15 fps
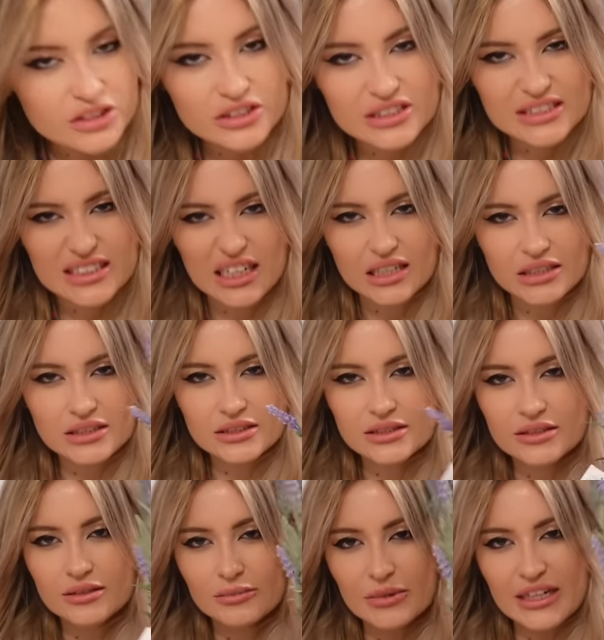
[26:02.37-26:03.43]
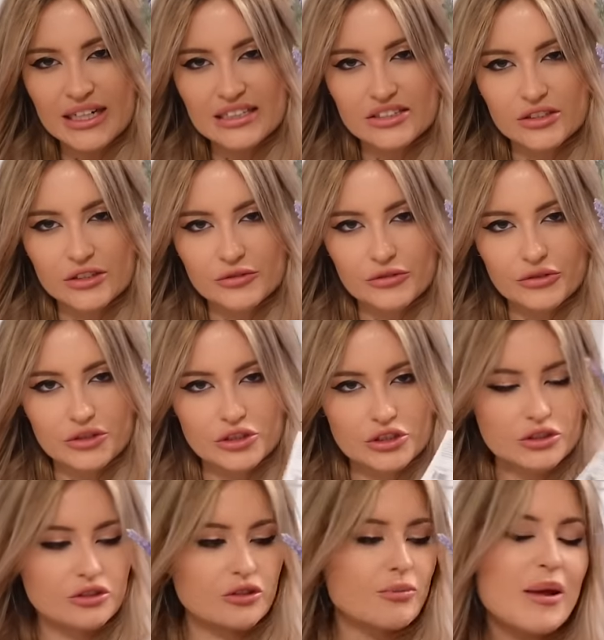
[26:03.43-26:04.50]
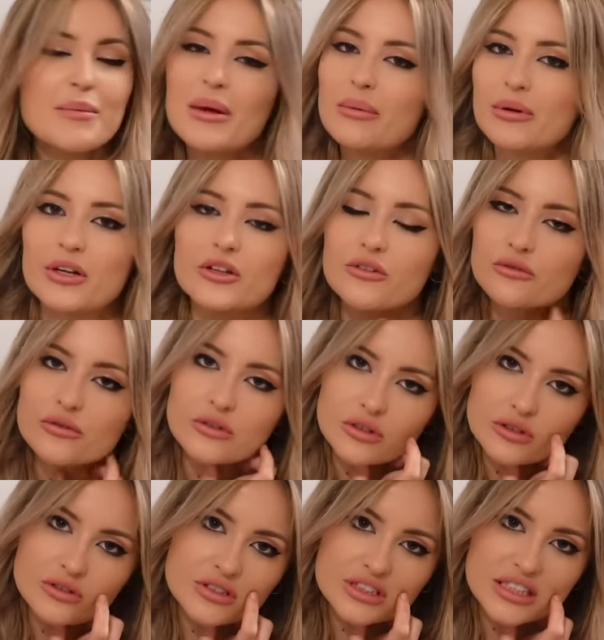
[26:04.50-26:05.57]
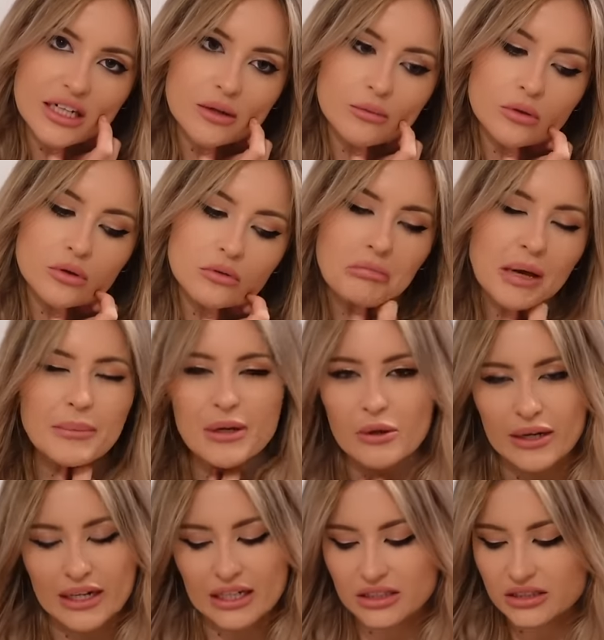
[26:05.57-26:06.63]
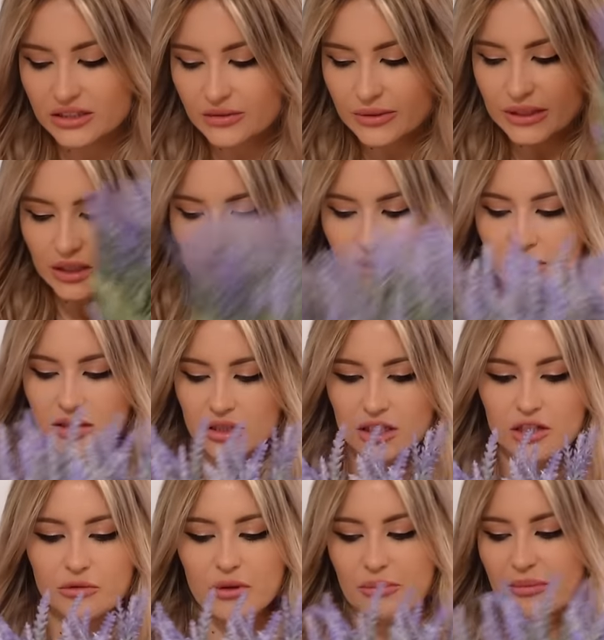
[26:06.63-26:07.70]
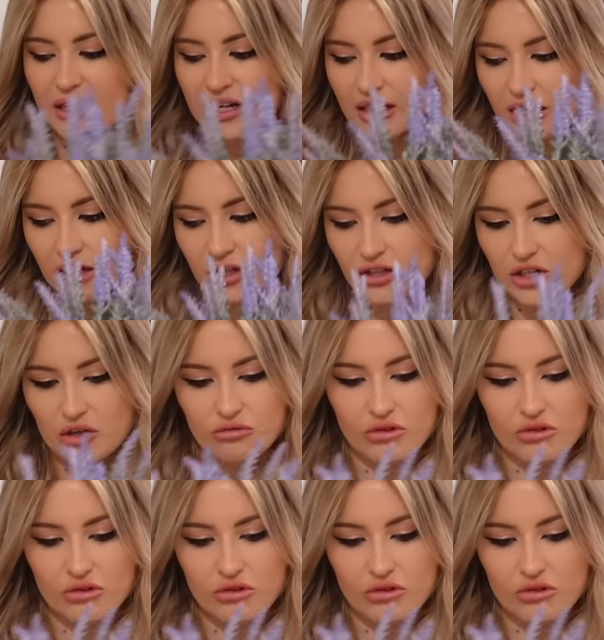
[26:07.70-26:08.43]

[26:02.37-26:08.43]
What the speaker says: a good size. Be nice at the front door. Maybe I'll put it on the front doorstep. That'd be quite nice as well, along with my new